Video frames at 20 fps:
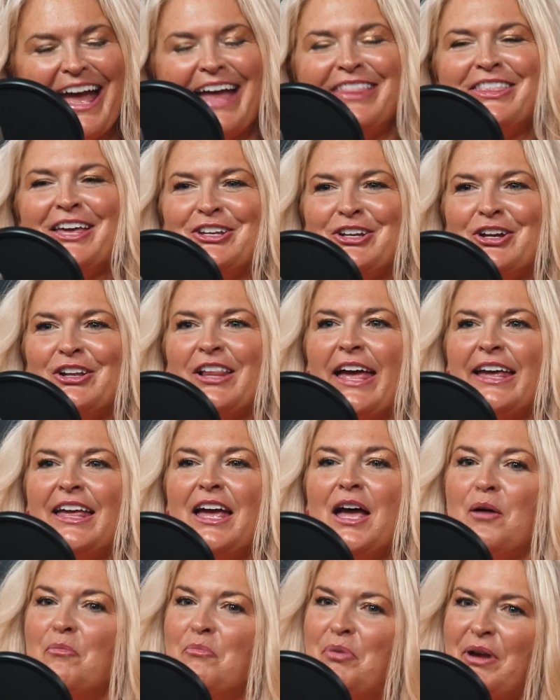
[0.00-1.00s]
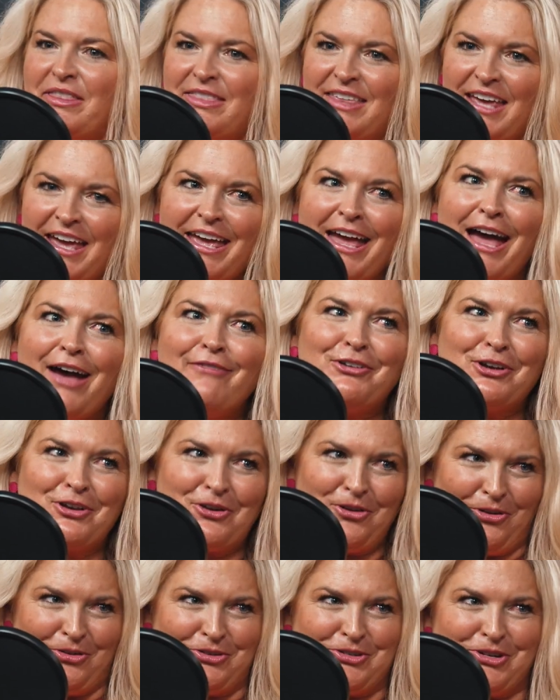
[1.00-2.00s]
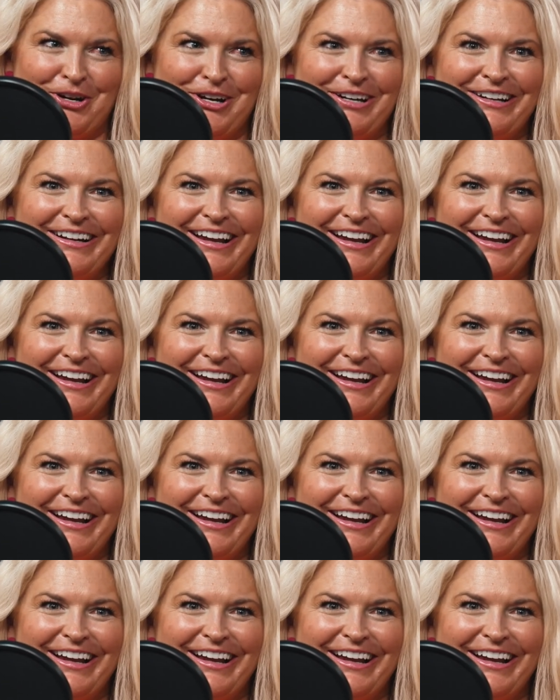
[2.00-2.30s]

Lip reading: And then you're like, but they have a culture,